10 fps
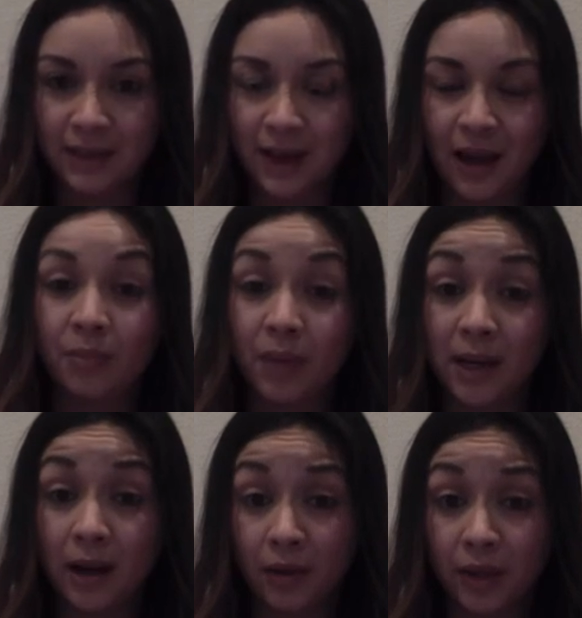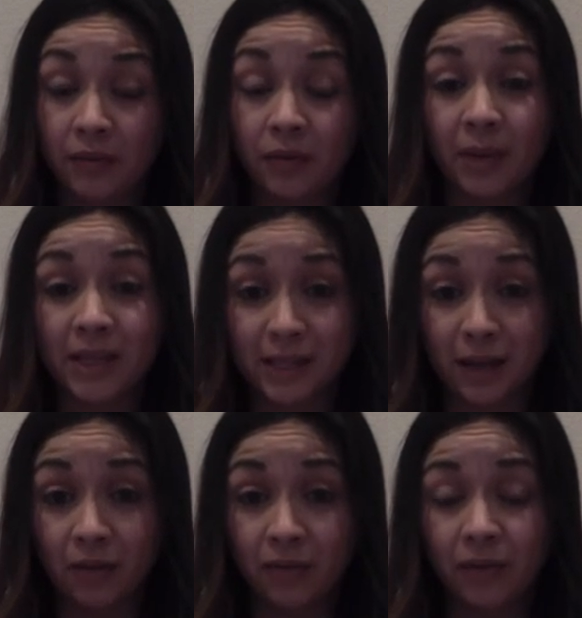and being healthy for
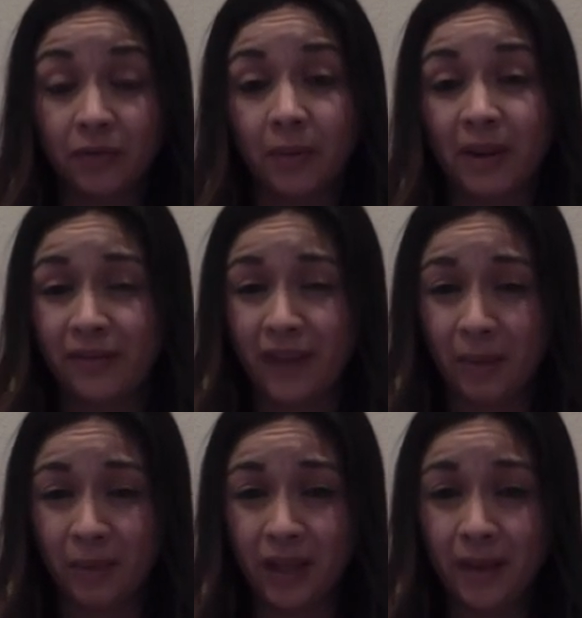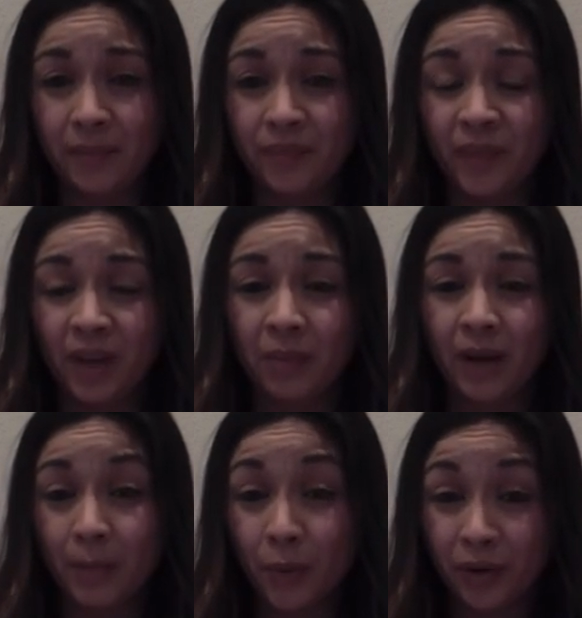myself and for my family, but
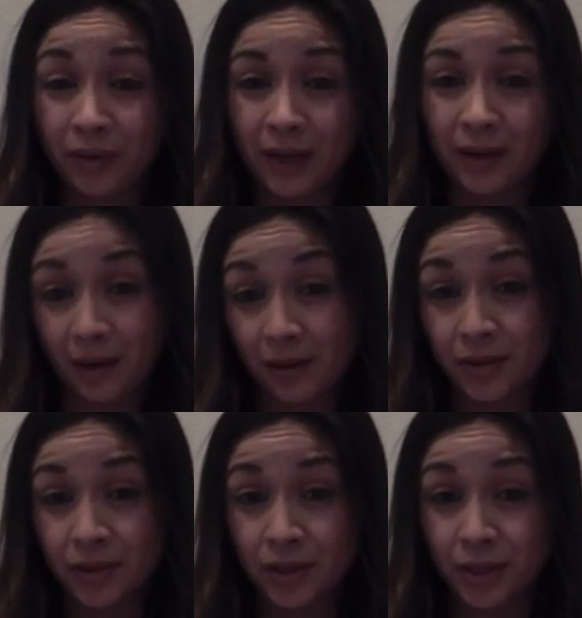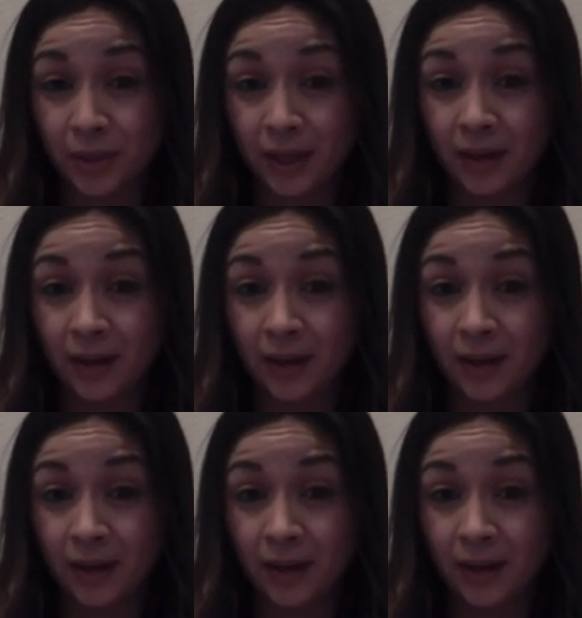I'm motivating others to do it.